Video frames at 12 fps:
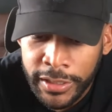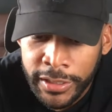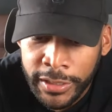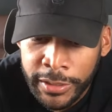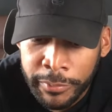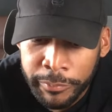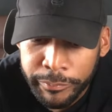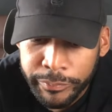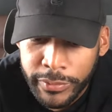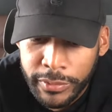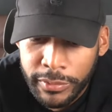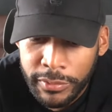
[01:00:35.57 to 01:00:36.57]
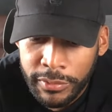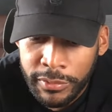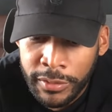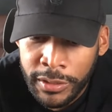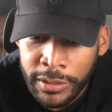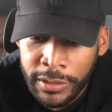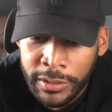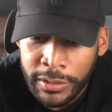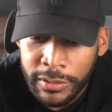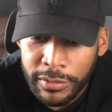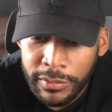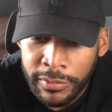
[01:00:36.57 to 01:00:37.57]
And
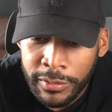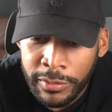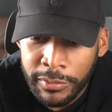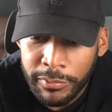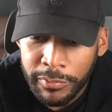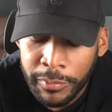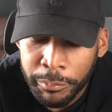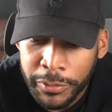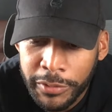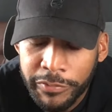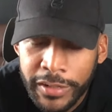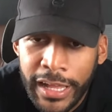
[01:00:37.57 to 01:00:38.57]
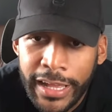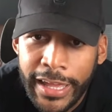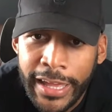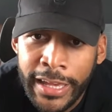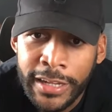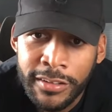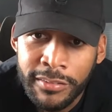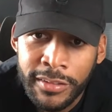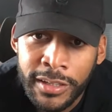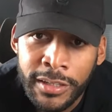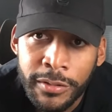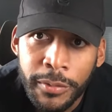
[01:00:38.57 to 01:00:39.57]
the benefit I had is
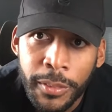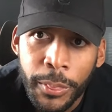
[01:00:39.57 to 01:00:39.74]
that